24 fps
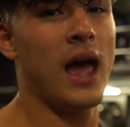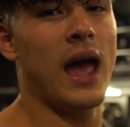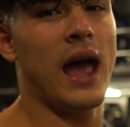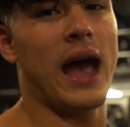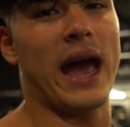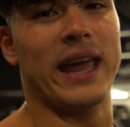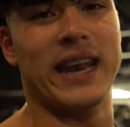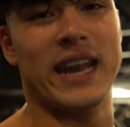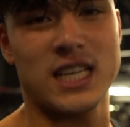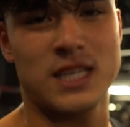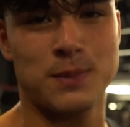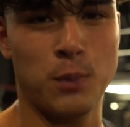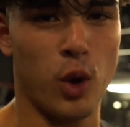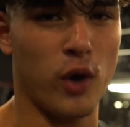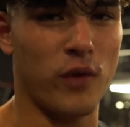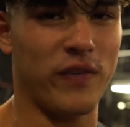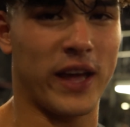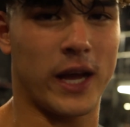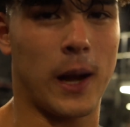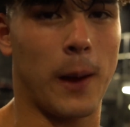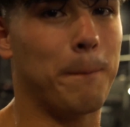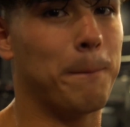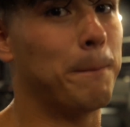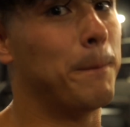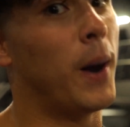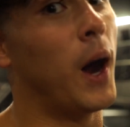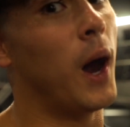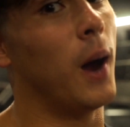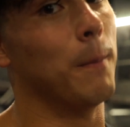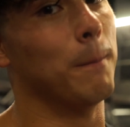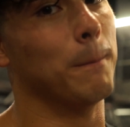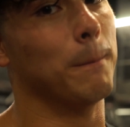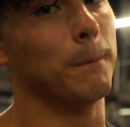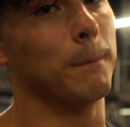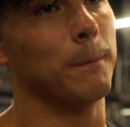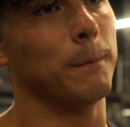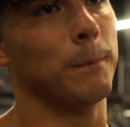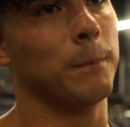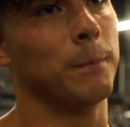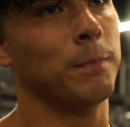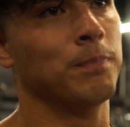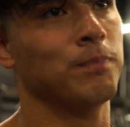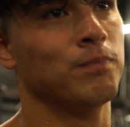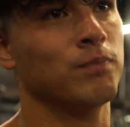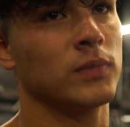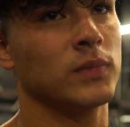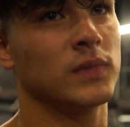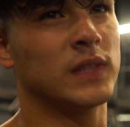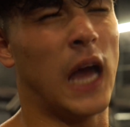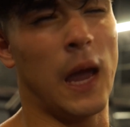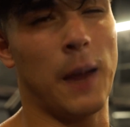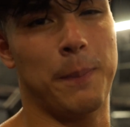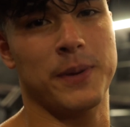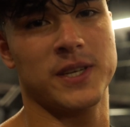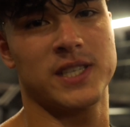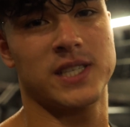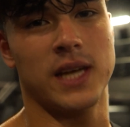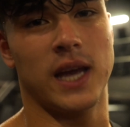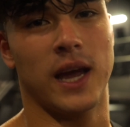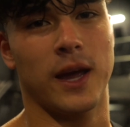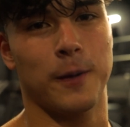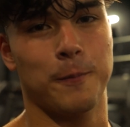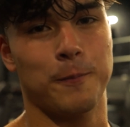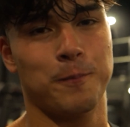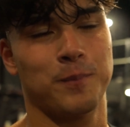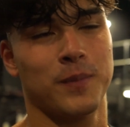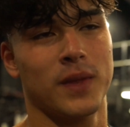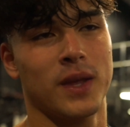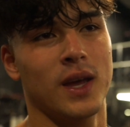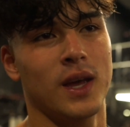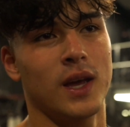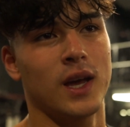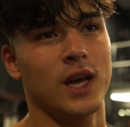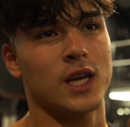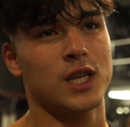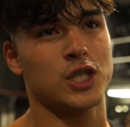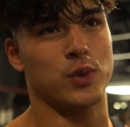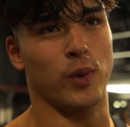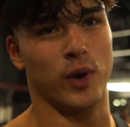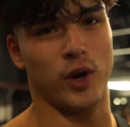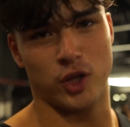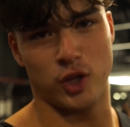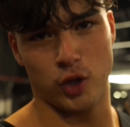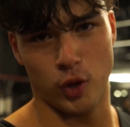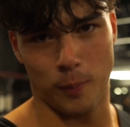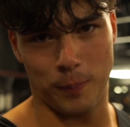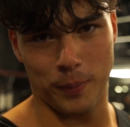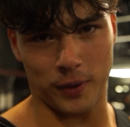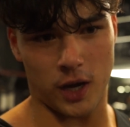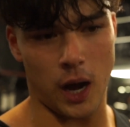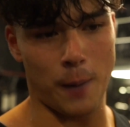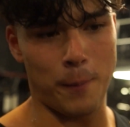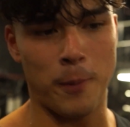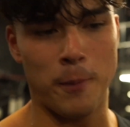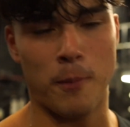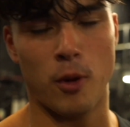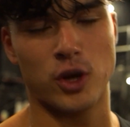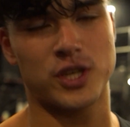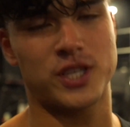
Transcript: and that's more of like a pump type of set. So we're gonna do a couple more